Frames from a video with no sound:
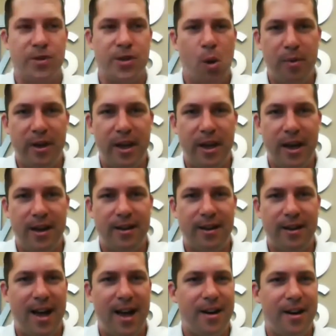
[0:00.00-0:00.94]
would begin
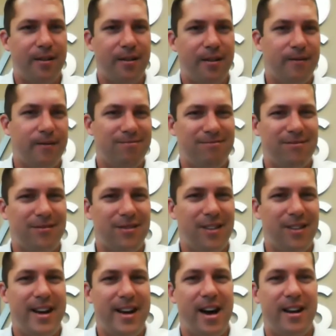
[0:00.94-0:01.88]
to kind of
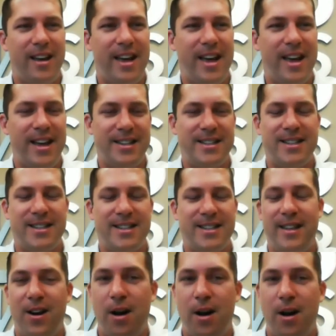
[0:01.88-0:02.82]
let out a hiss, and
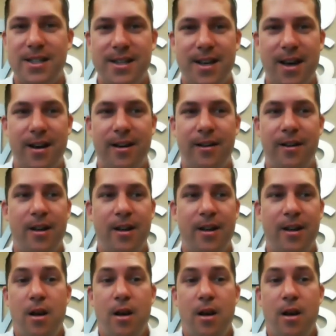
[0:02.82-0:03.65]
then all of a sudden,